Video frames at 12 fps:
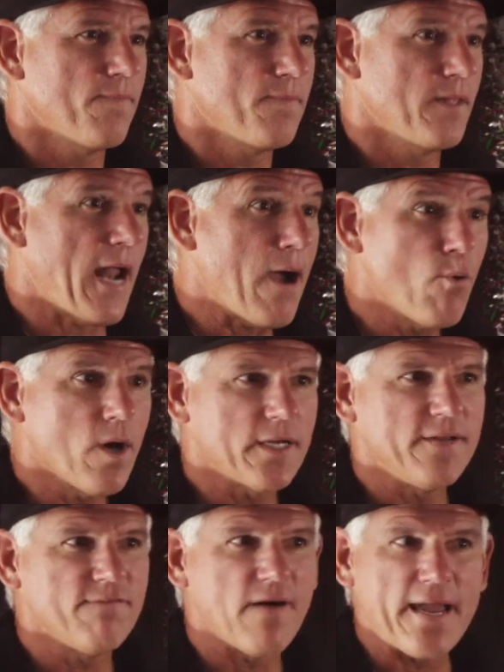then I want to
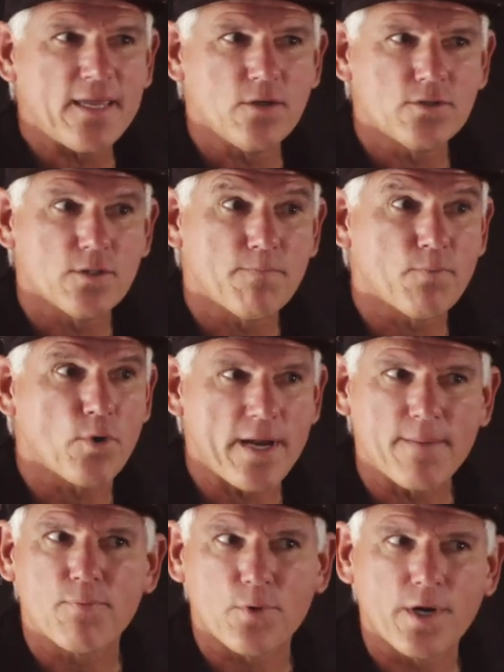invite you to pray
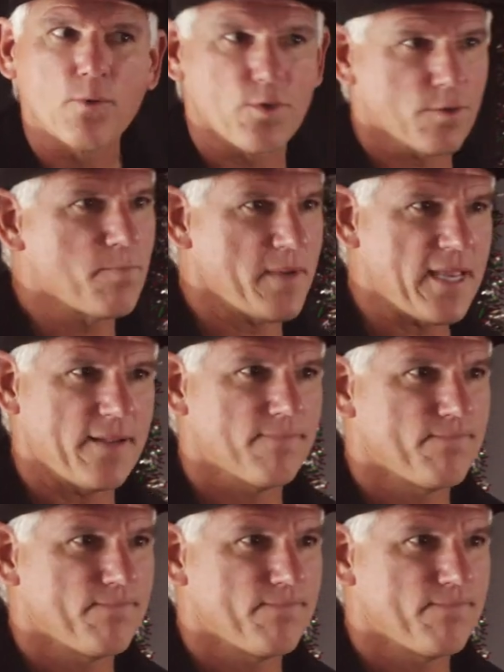a prayer with me.